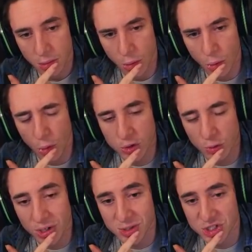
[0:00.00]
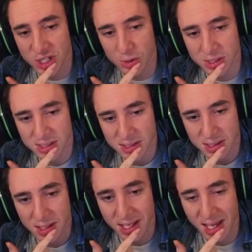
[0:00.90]
Oh, you rolled into a shield.
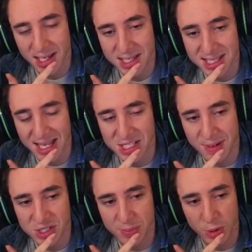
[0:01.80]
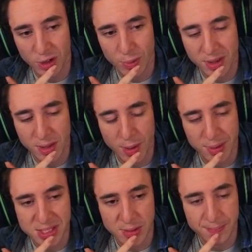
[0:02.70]
Okay, he's actually managed to pull off away with
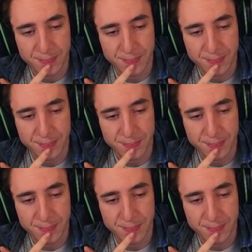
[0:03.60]
this one.